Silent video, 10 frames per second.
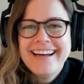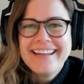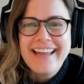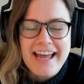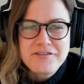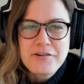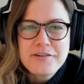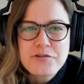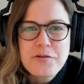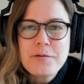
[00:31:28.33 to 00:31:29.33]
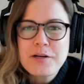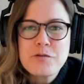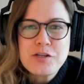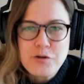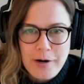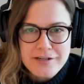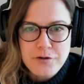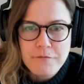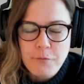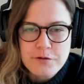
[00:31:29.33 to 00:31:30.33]
Yeah. Drink what you enjoy.
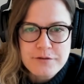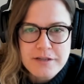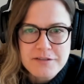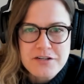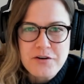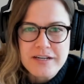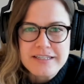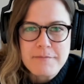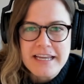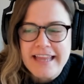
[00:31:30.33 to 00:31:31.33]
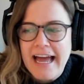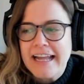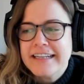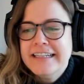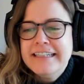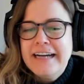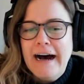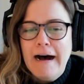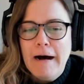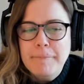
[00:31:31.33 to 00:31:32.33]
Don't force yourself to drink something that,
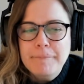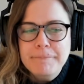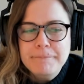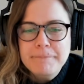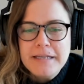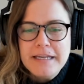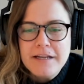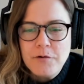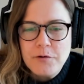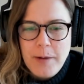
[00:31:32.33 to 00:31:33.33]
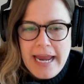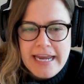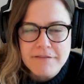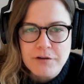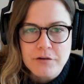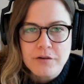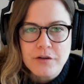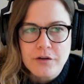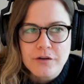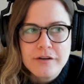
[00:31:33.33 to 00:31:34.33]
you hate. If
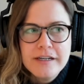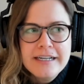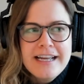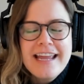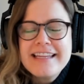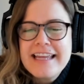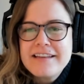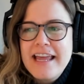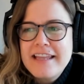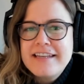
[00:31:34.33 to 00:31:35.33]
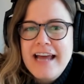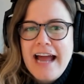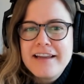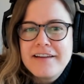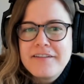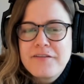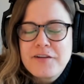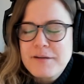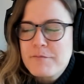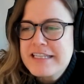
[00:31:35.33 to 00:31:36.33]
you're and I, for
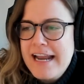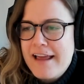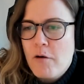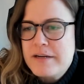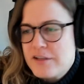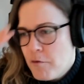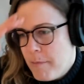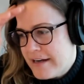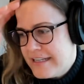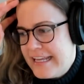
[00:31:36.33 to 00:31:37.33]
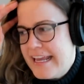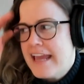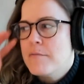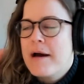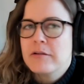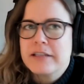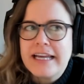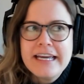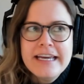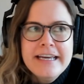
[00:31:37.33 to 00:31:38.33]
some reason, I always go back to thinking about like